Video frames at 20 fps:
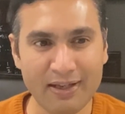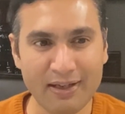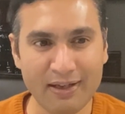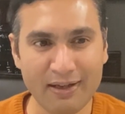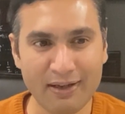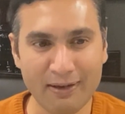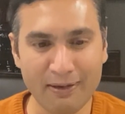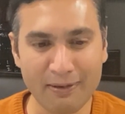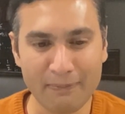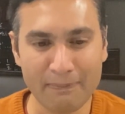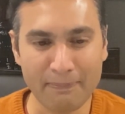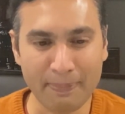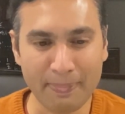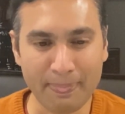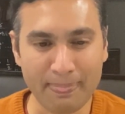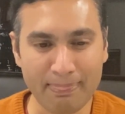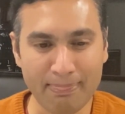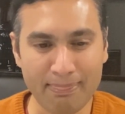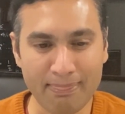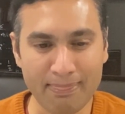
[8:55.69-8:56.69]
Um,
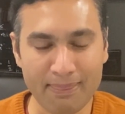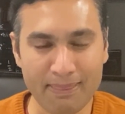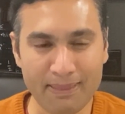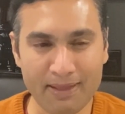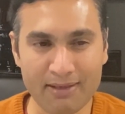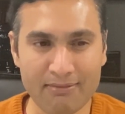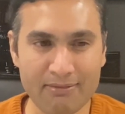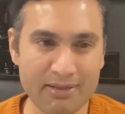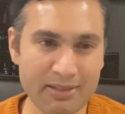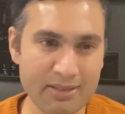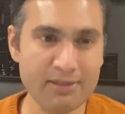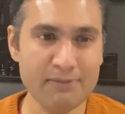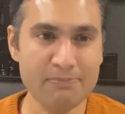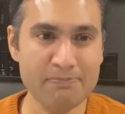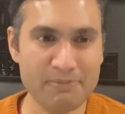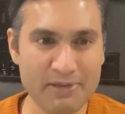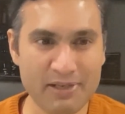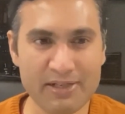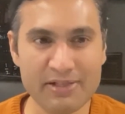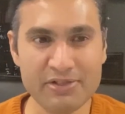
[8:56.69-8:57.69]
the critical
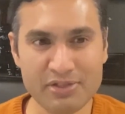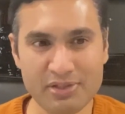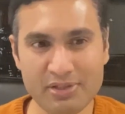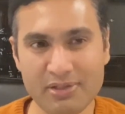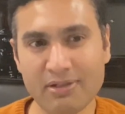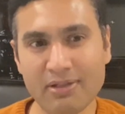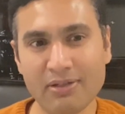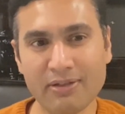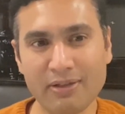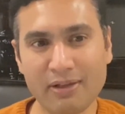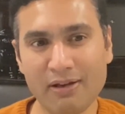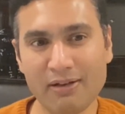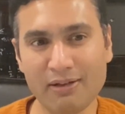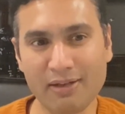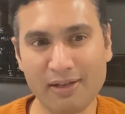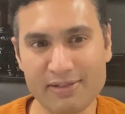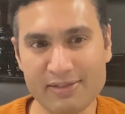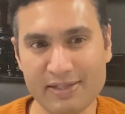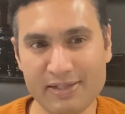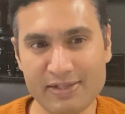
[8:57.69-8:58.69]
pressure on the
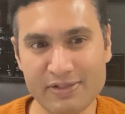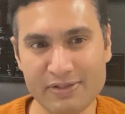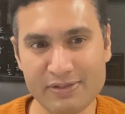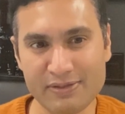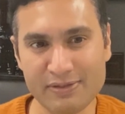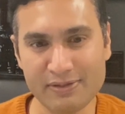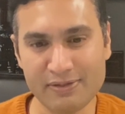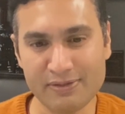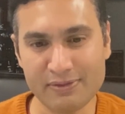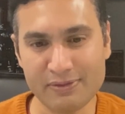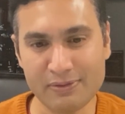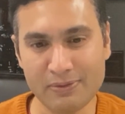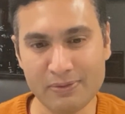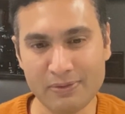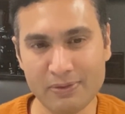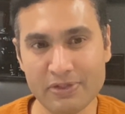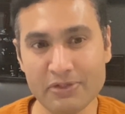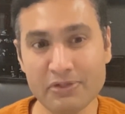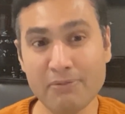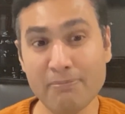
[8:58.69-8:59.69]
organizations is to
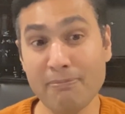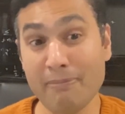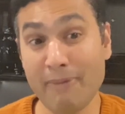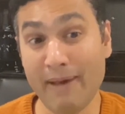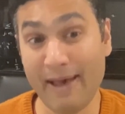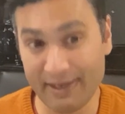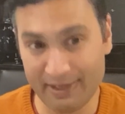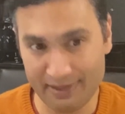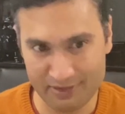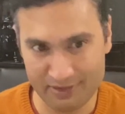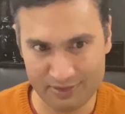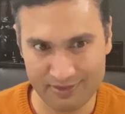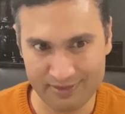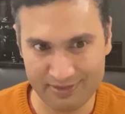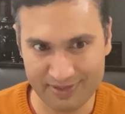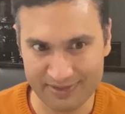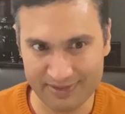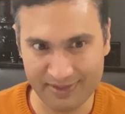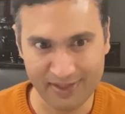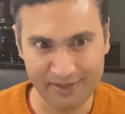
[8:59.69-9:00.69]
is to manage
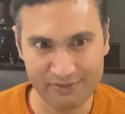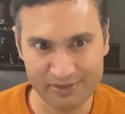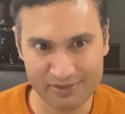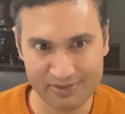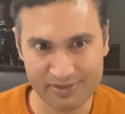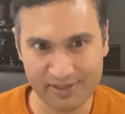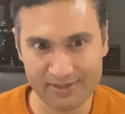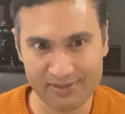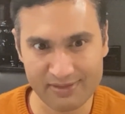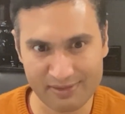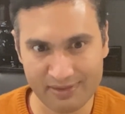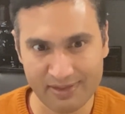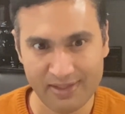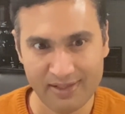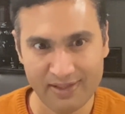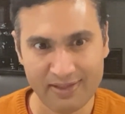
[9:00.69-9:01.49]
these diverse sets